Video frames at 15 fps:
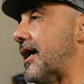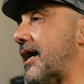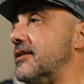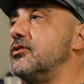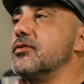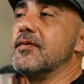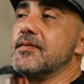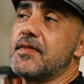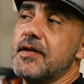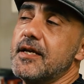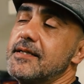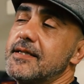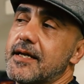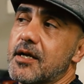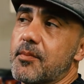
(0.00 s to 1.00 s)
And to
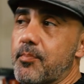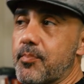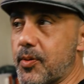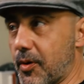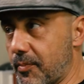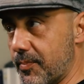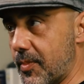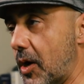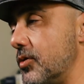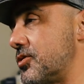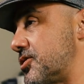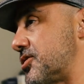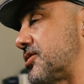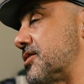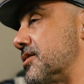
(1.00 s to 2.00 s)
think that it
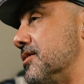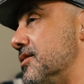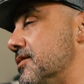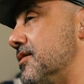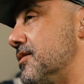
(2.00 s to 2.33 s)
promotes